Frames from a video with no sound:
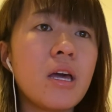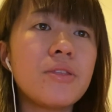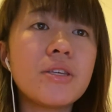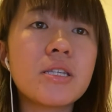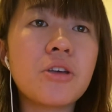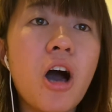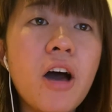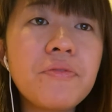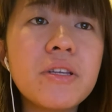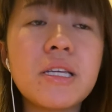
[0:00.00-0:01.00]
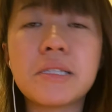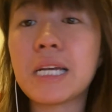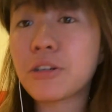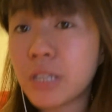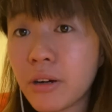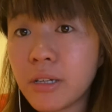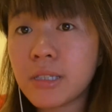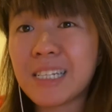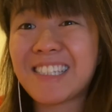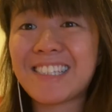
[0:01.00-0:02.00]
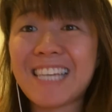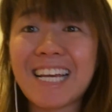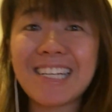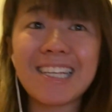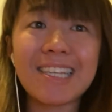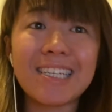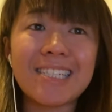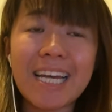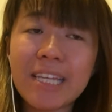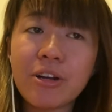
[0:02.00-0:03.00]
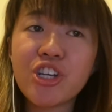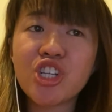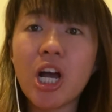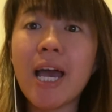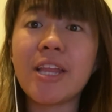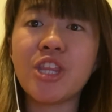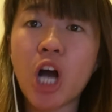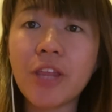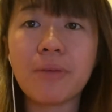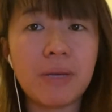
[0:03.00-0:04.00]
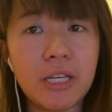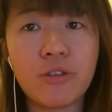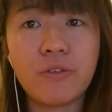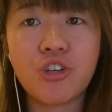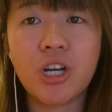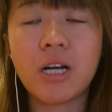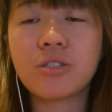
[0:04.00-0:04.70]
This is often the secondary shot and not the main interview shot.